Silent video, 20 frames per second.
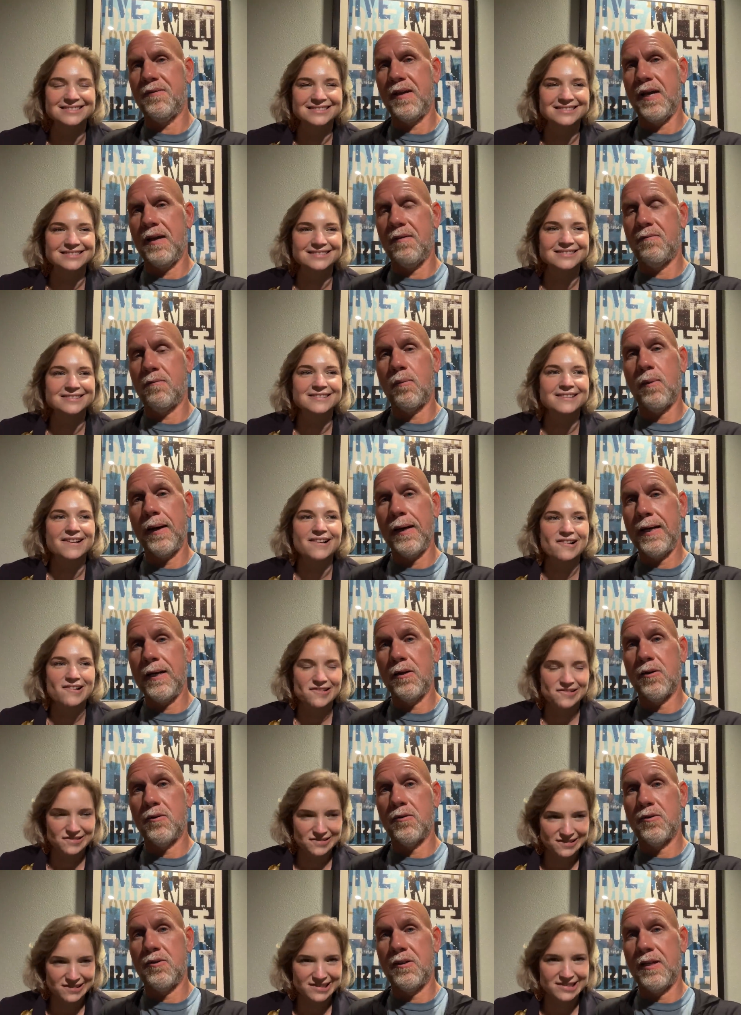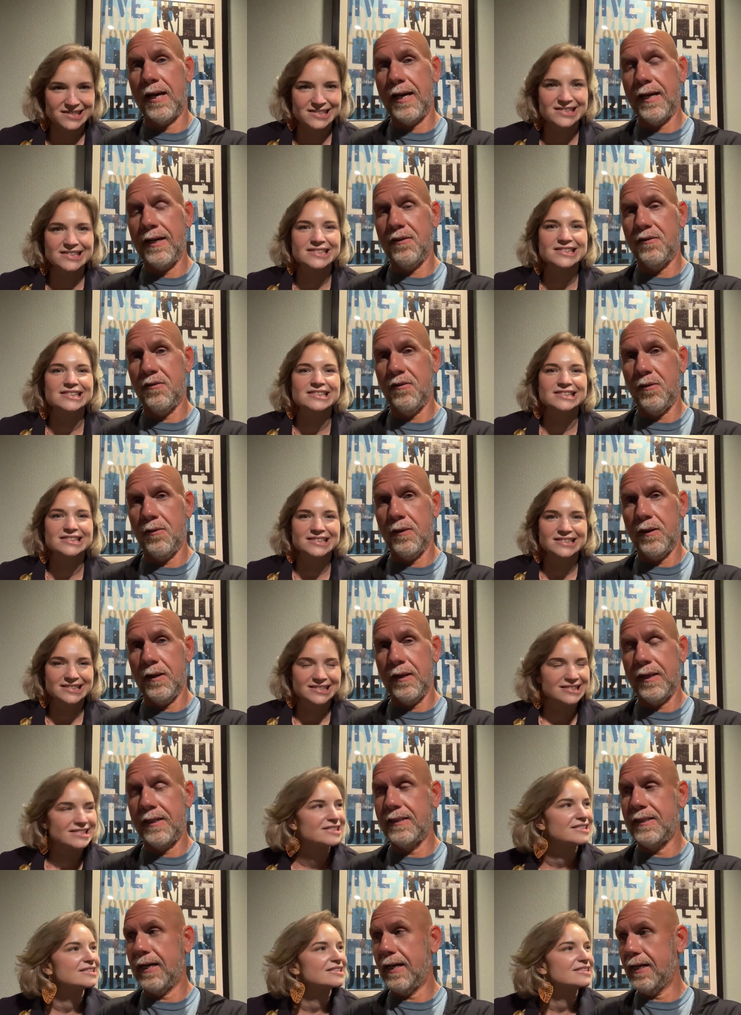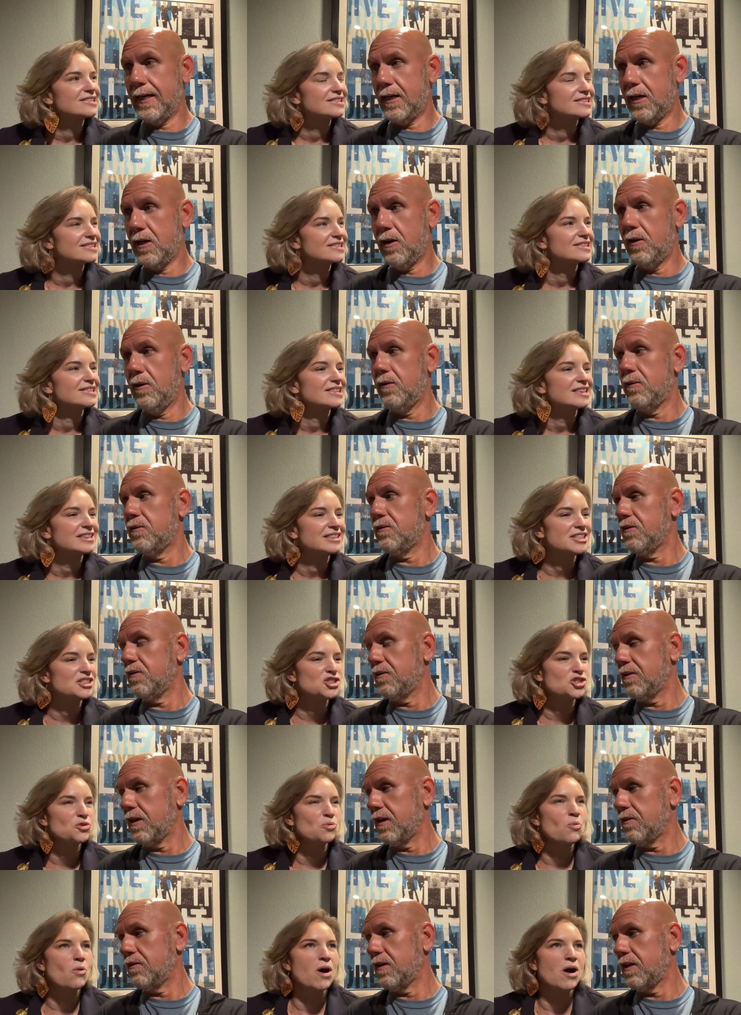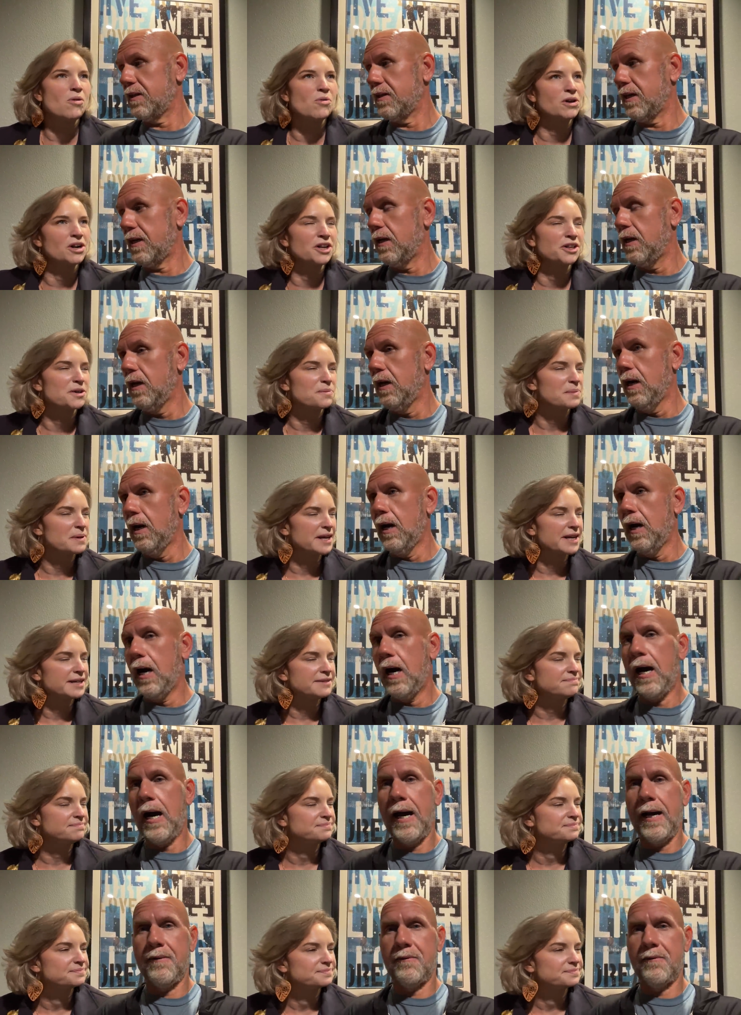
Speaker 1: to have regular diet soda, like diet coke. Did you want like one that. on the plane? I